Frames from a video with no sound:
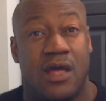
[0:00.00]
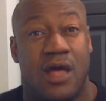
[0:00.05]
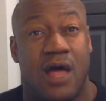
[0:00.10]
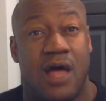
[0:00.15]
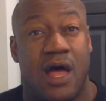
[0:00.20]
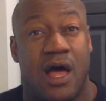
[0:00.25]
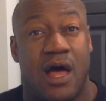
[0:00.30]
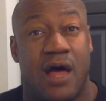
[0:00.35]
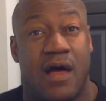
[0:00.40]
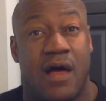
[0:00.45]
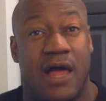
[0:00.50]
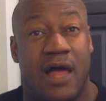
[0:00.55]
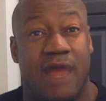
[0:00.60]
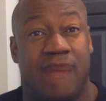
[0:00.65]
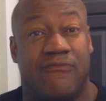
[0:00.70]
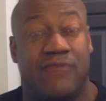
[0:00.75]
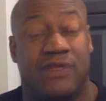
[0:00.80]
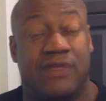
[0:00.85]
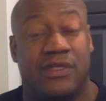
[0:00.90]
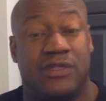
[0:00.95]
I
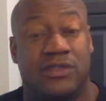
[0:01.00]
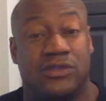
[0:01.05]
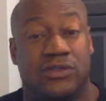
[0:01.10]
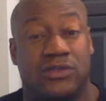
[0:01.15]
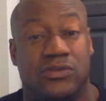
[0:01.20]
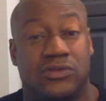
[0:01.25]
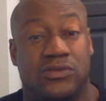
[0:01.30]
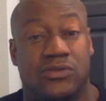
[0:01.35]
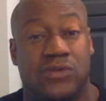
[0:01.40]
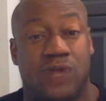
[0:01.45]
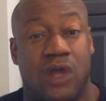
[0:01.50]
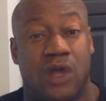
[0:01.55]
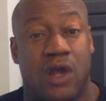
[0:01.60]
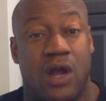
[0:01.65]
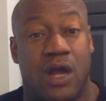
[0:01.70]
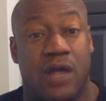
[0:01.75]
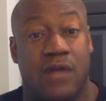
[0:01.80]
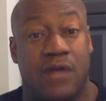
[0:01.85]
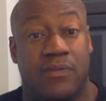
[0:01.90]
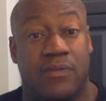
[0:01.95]
have friends who
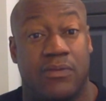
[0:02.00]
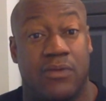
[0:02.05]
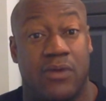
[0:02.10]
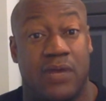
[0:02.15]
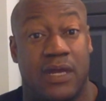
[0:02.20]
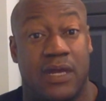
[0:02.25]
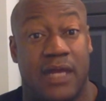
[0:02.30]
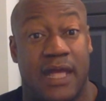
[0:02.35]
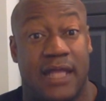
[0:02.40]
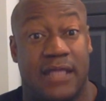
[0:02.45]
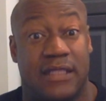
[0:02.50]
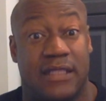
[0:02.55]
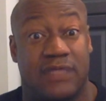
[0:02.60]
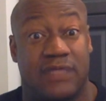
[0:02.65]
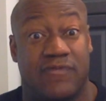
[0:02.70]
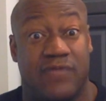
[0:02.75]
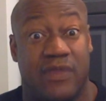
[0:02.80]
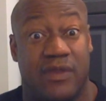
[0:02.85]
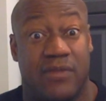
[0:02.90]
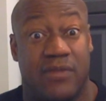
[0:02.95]
are unemployed at this
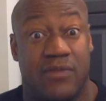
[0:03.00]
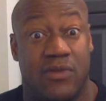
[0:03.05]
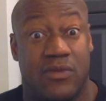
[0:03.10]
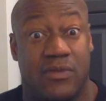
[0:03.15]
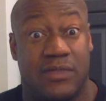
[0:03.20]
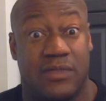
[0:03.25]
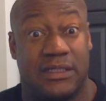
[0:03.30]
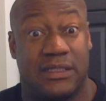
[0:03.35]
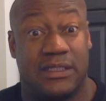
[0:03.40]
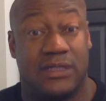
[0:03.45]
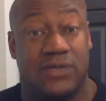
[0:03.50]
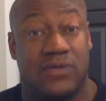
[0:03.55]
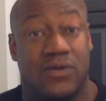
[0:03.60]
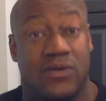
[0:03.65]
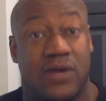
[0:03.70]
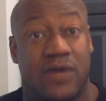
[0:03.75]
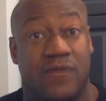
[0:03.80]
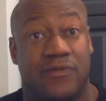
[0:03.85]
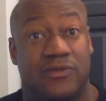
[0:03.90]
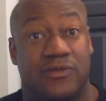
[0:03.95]
very moment
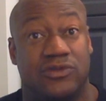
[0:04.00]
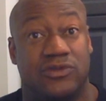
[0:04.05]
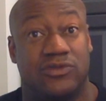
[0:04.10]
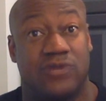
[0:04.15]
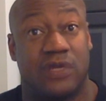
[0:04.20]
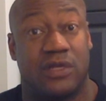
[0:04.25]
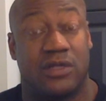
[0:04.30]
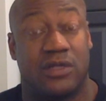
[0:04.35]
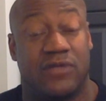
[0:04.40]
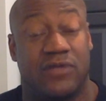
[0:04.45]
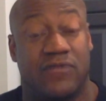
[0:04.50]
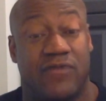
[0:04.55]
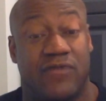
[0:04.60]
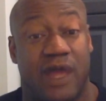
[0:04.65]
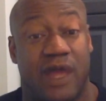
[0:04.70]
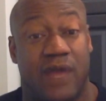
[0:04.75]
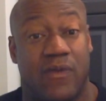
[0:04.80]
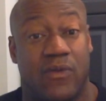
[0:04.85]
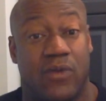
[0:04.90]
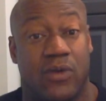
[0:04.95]
who have been struggling to
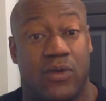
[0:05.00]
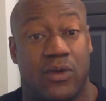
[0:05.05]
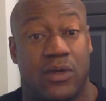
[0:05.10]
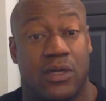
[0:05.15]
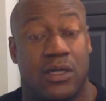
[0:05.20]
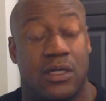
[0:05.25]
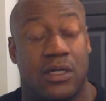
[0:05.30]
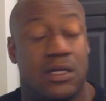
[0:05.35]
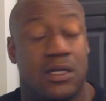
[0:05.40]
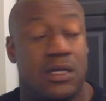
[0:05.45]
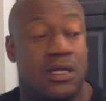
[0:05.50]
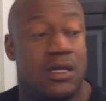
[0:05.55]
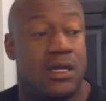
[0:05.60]
find work.